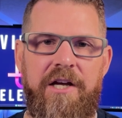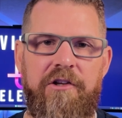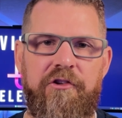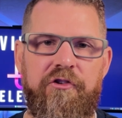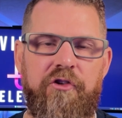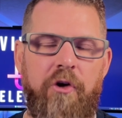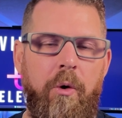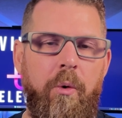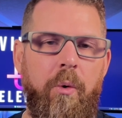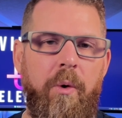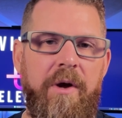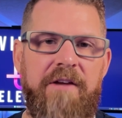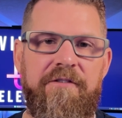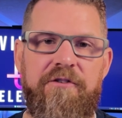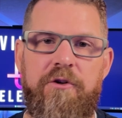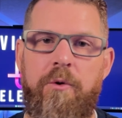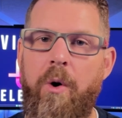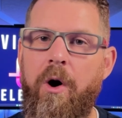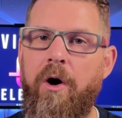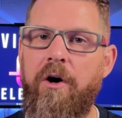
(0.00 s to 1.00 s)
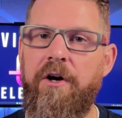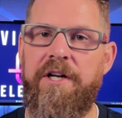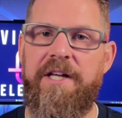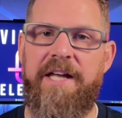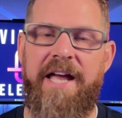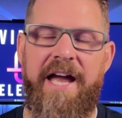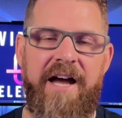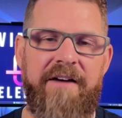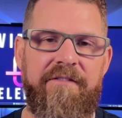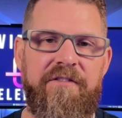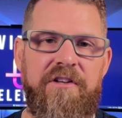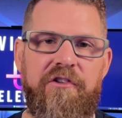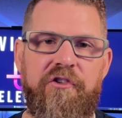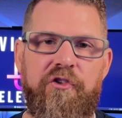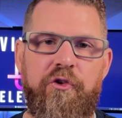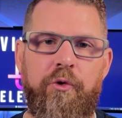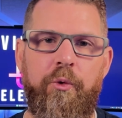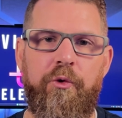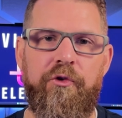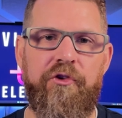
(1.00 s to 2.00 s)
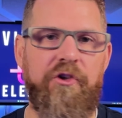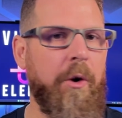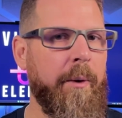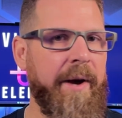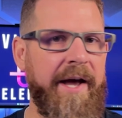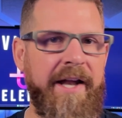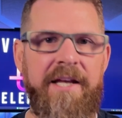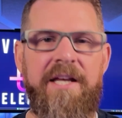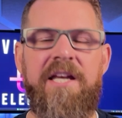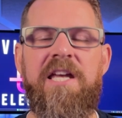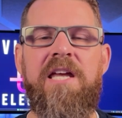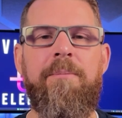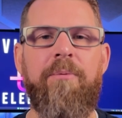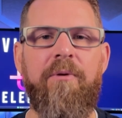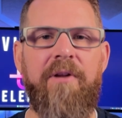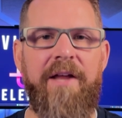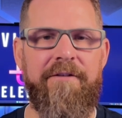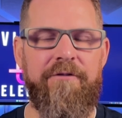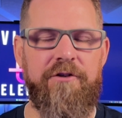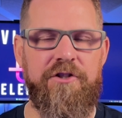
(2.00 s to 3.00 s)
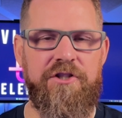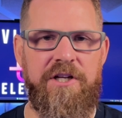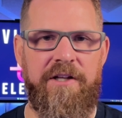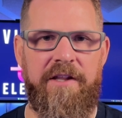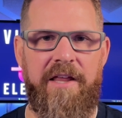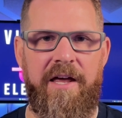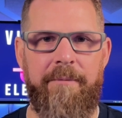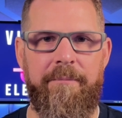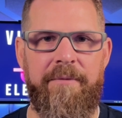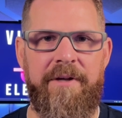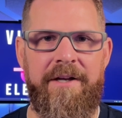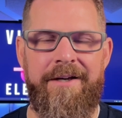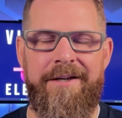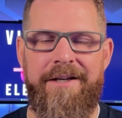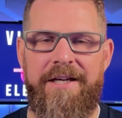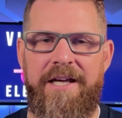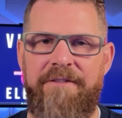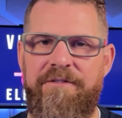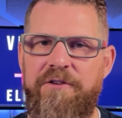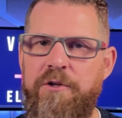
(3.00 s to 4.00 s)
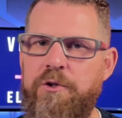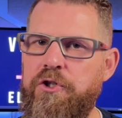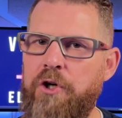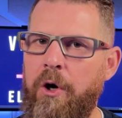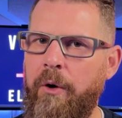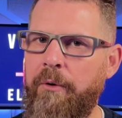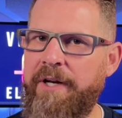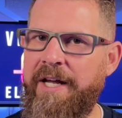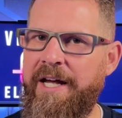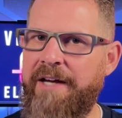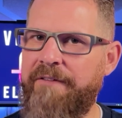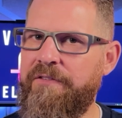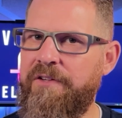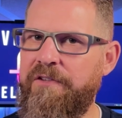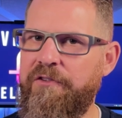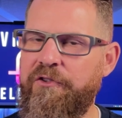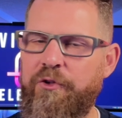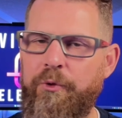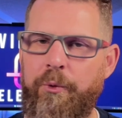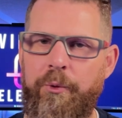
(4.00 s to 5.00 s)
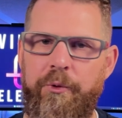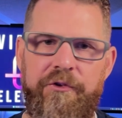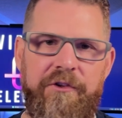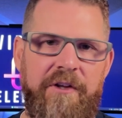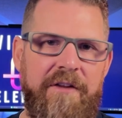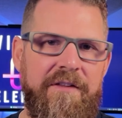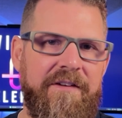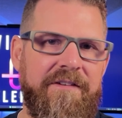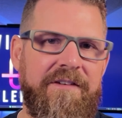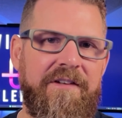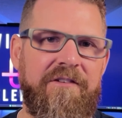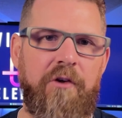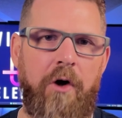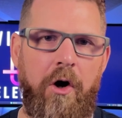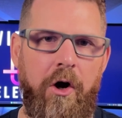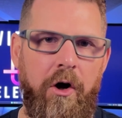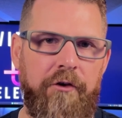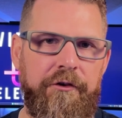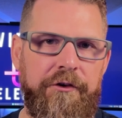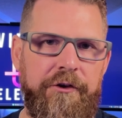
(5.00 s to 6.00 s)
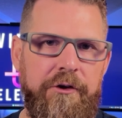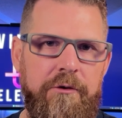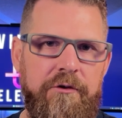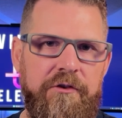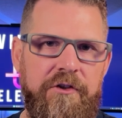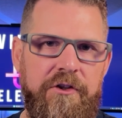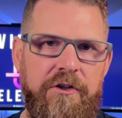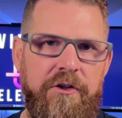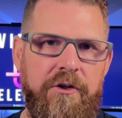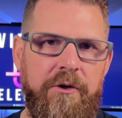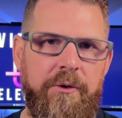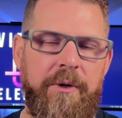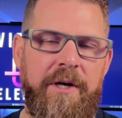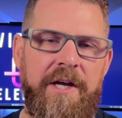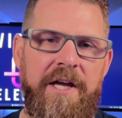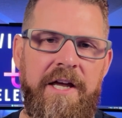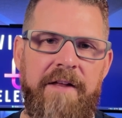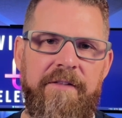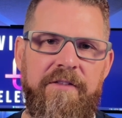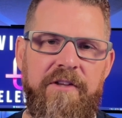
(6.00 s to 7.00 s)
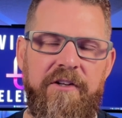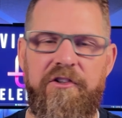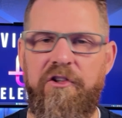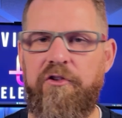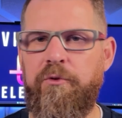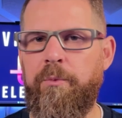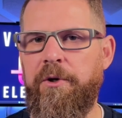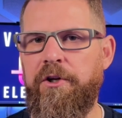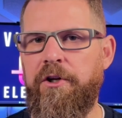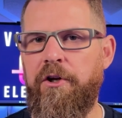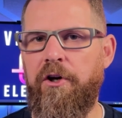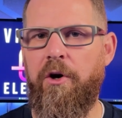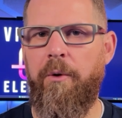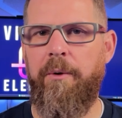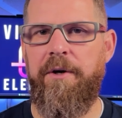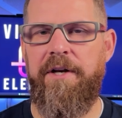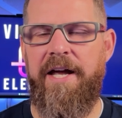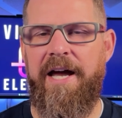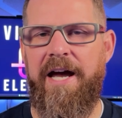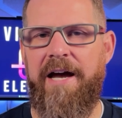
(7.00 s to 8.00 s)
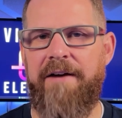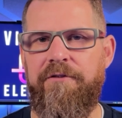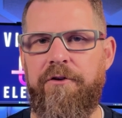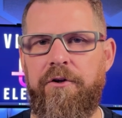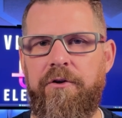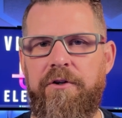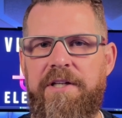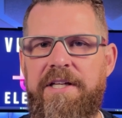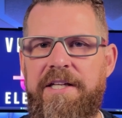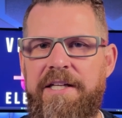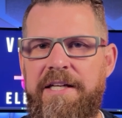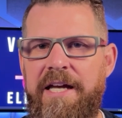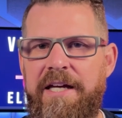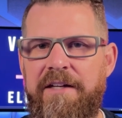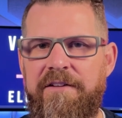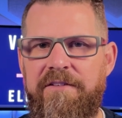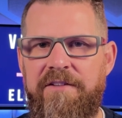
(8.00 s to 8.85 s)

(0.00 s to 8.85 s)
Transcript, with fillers: So, if you already have these tools, go ahead and keep leveraging them. If you don't have these tools and this is all new to you, this is where you're going to have your EA